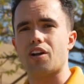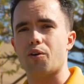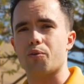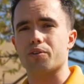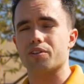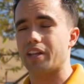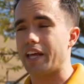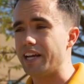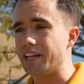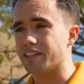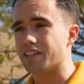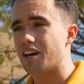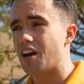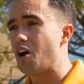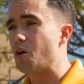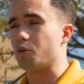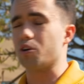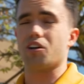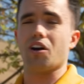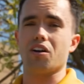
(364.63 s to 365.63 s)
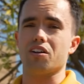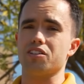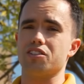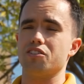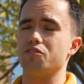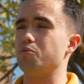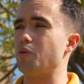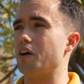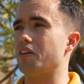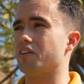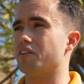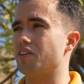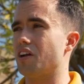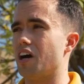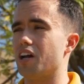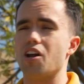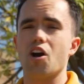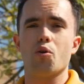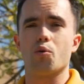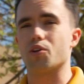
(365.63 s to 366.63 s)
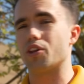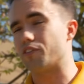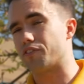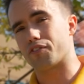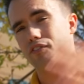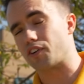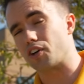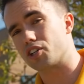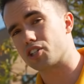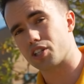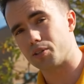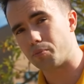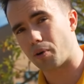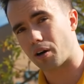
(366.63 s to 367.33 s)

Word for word: or not we're late, regardless of whether or not we're the first to